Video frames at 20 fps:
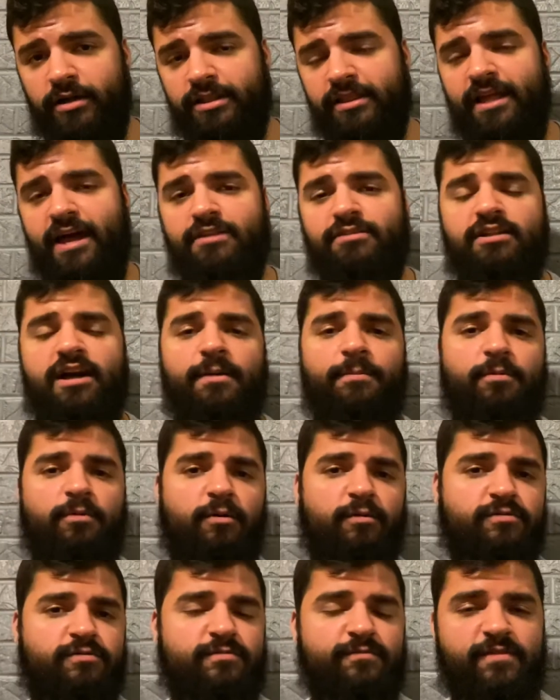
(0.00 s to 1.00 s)
The last
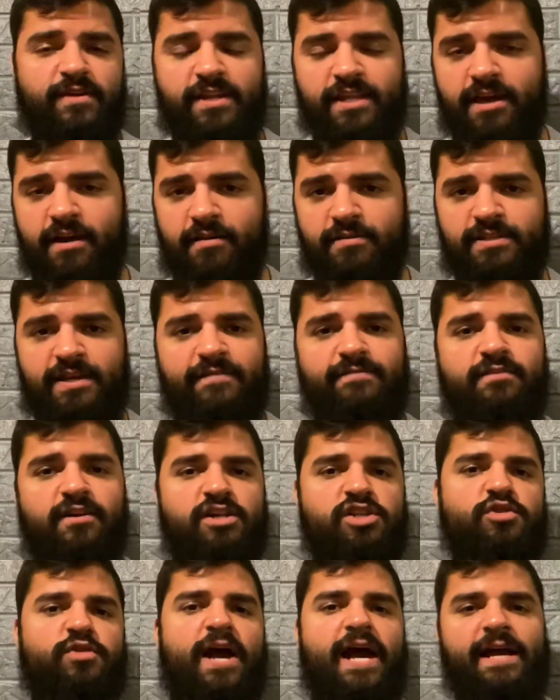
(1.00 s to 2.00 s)
couple videos, I've
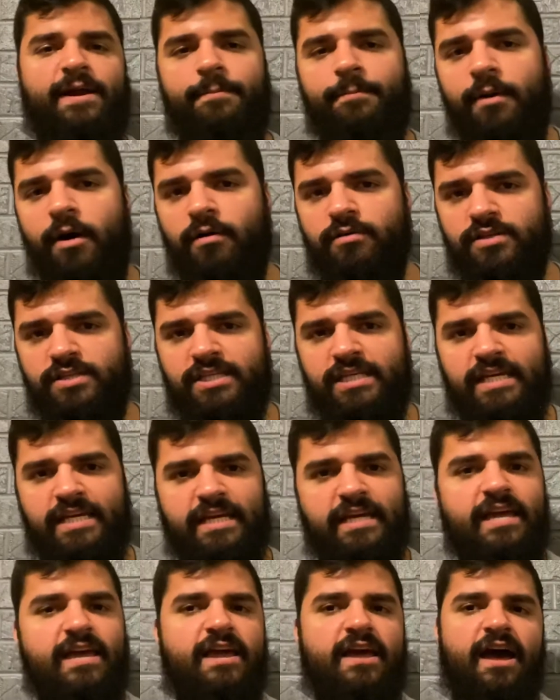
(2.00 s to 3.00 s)
done Dragon Ball
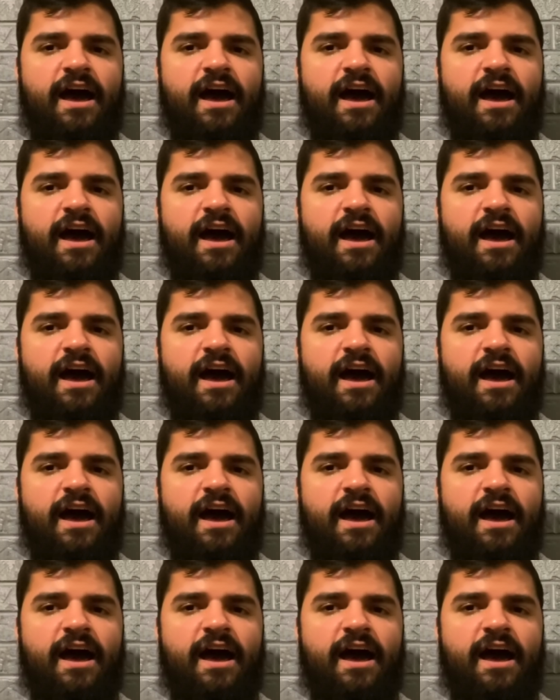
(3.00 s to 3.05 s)
Z,